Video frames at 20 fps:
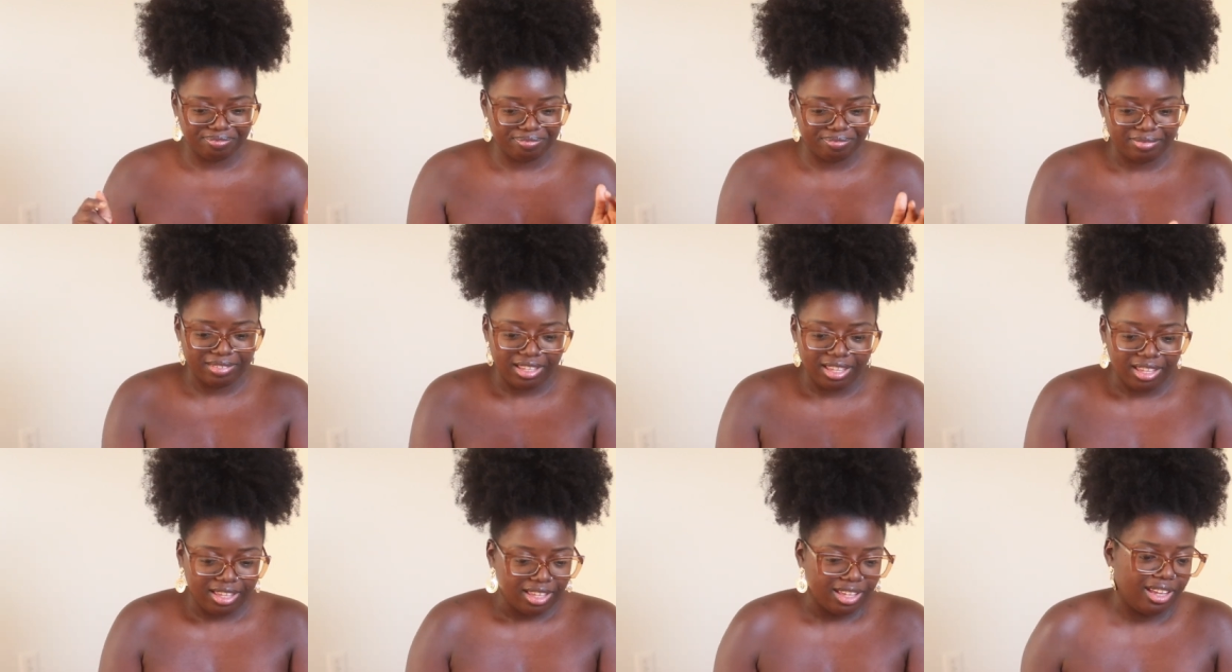
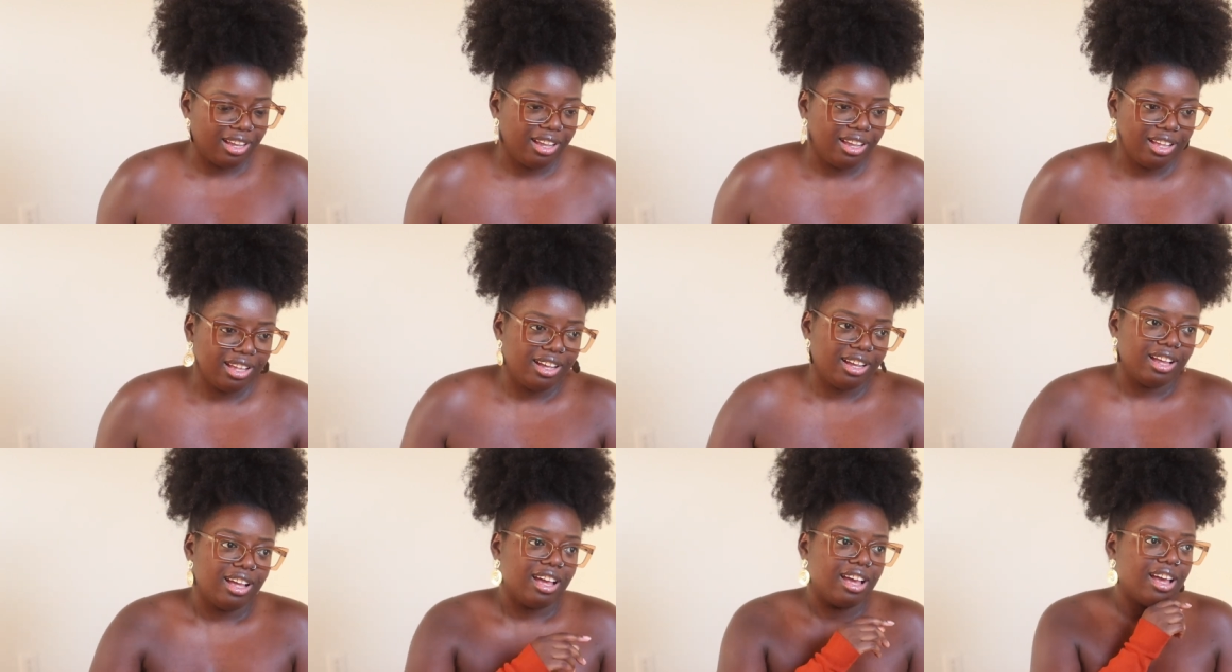I
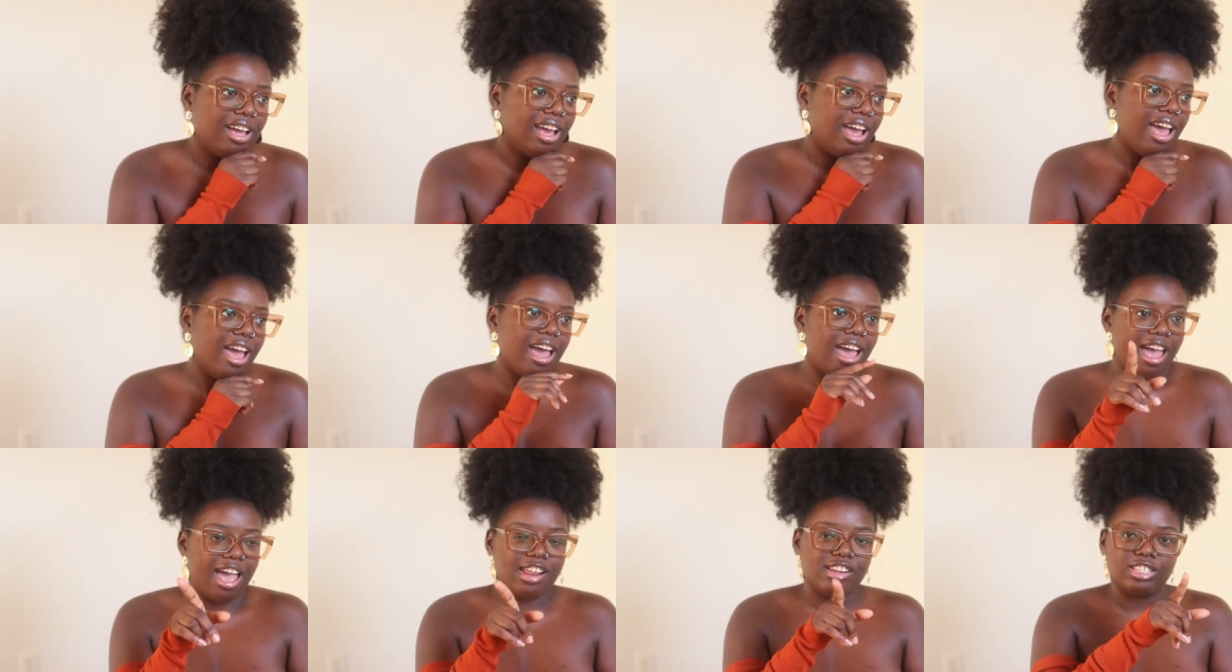
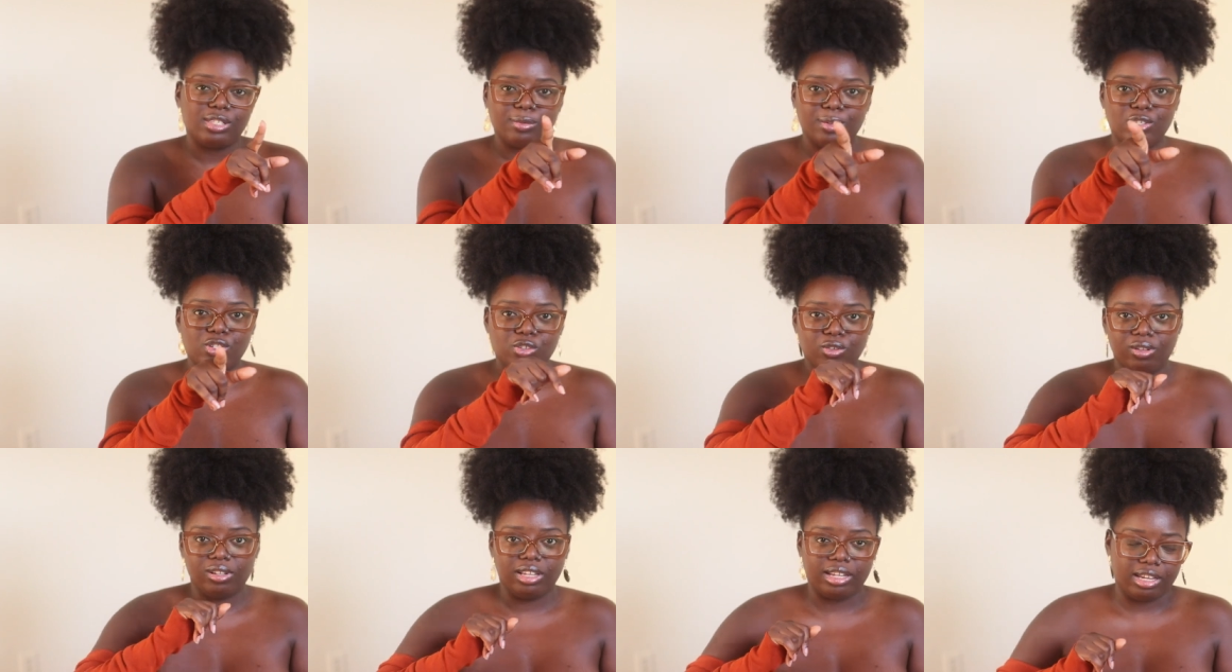just want
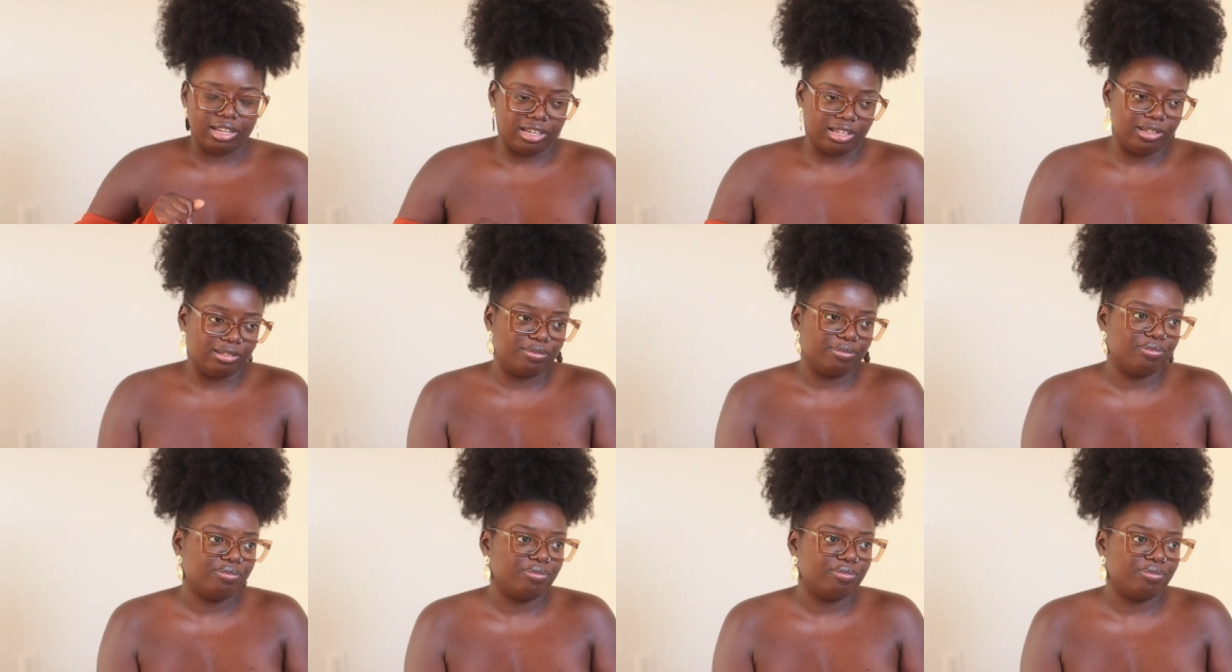you to look at it.